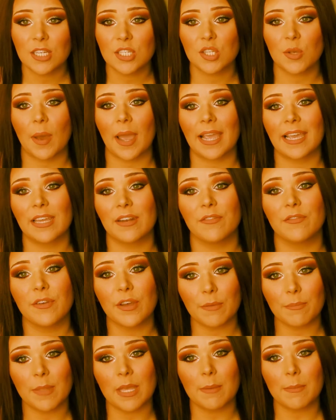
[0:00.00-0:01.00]
so I can
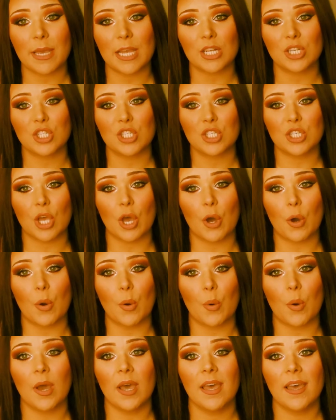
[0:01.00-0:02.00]
film them and
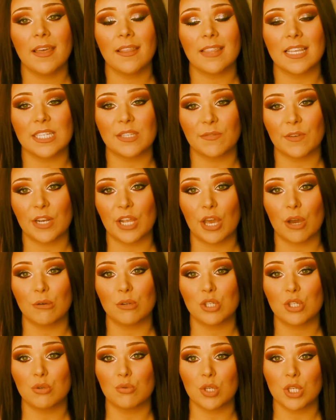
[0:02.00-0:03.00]
show this
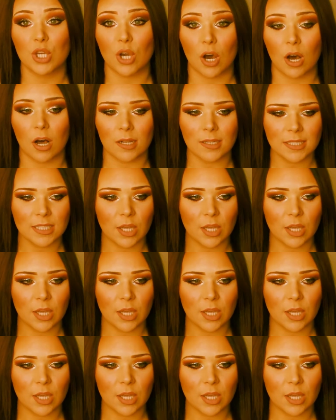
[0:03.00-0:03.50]
video to y'all.